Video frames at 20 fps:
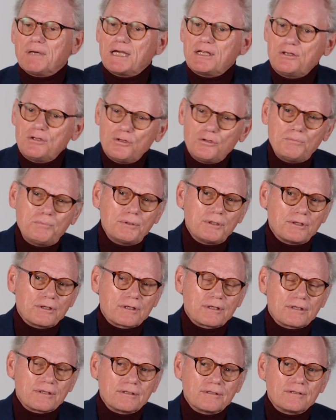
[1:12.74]
my new book,
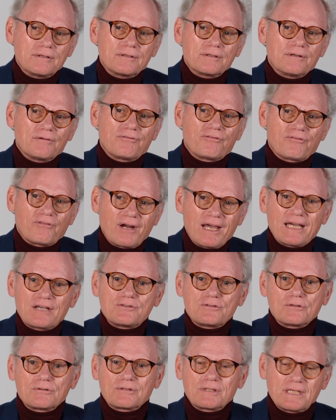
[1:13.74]
The
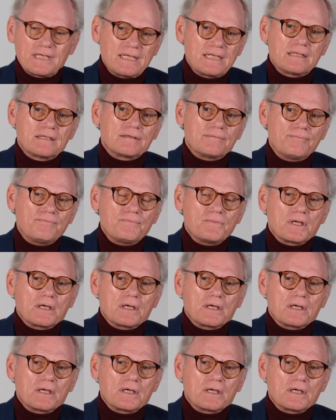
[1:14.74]
Fractured Kingdom,